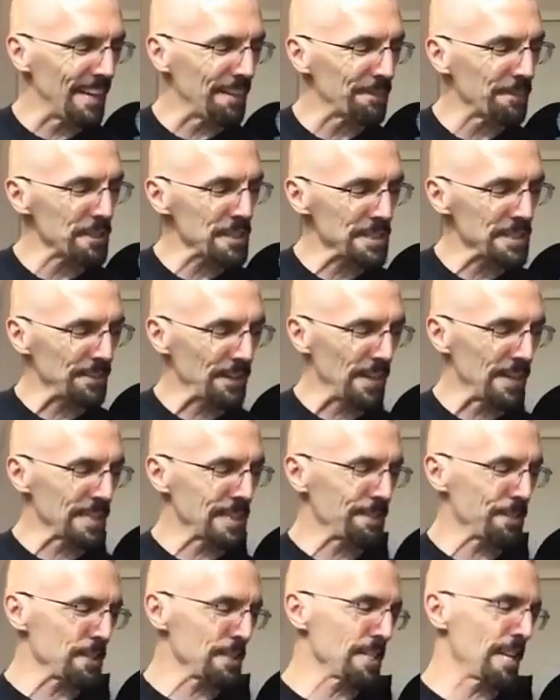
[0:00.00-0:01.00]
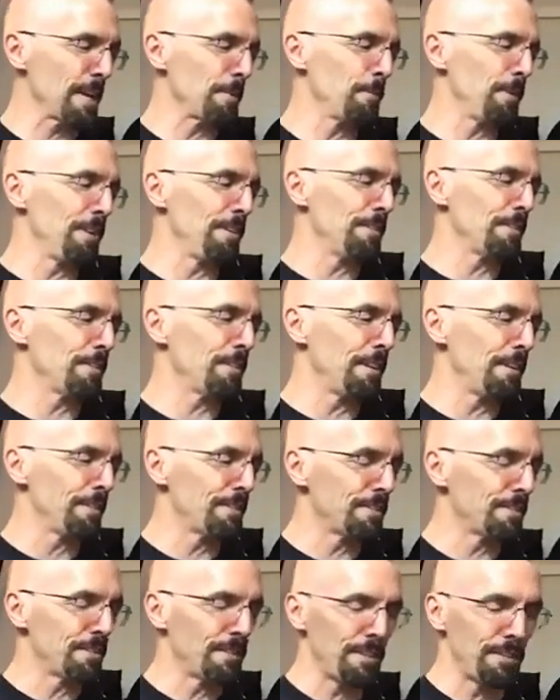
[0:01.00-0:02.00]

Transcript: First of all, it's the first time we've